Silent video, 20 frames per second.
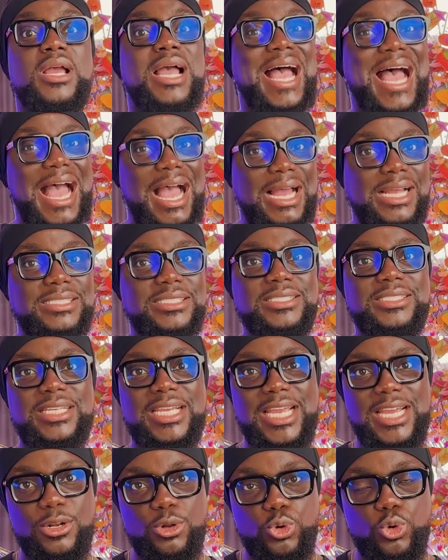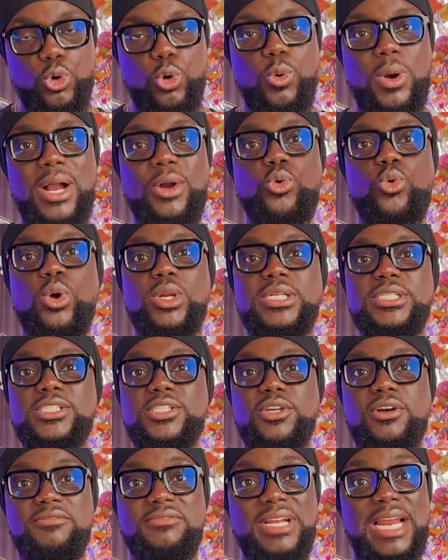and a lower quality
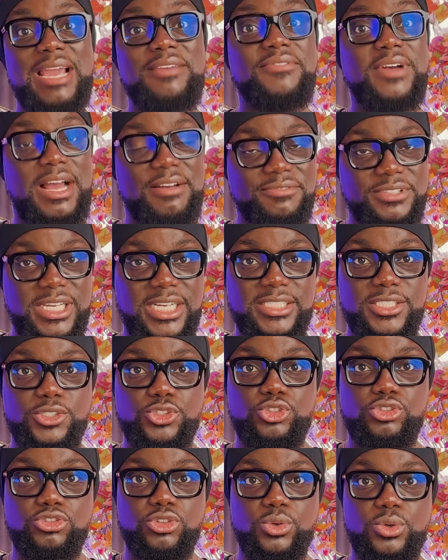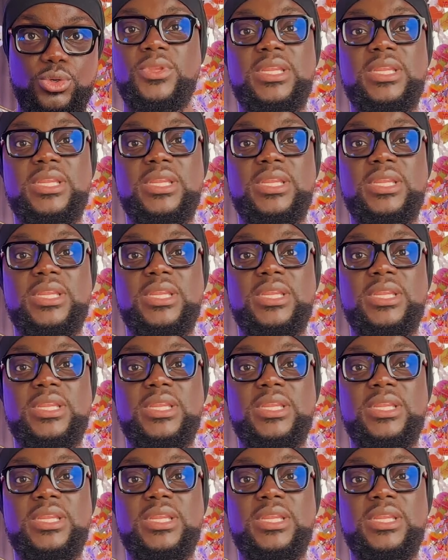of life after the stroke.